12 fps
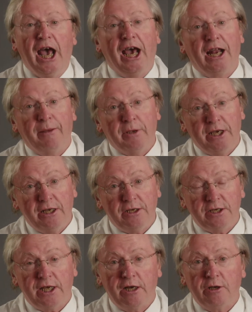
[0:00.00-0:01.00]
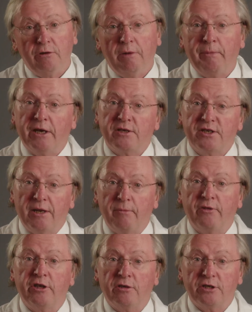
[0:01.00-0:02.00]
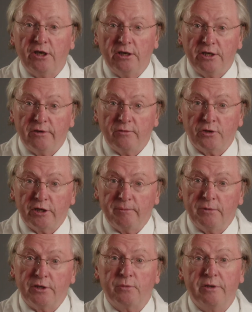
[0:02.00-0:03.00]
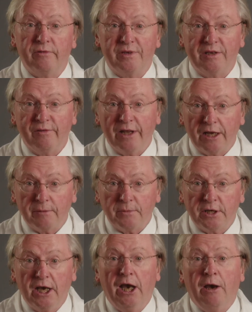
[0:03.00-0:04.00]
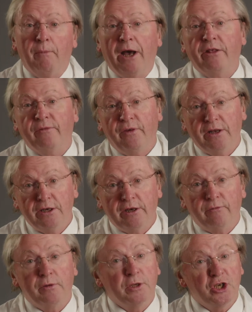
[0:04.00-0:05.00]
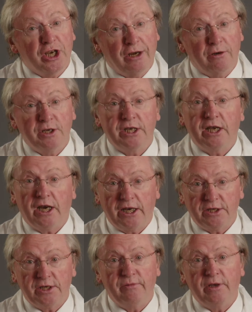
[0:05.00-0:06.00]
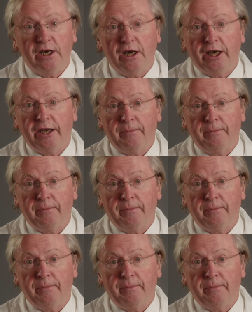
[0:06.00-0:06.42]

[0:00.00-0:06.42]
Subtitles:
And I'm here to tell you about some of the alternative treatments we have developed by the funding from the charity ICVI.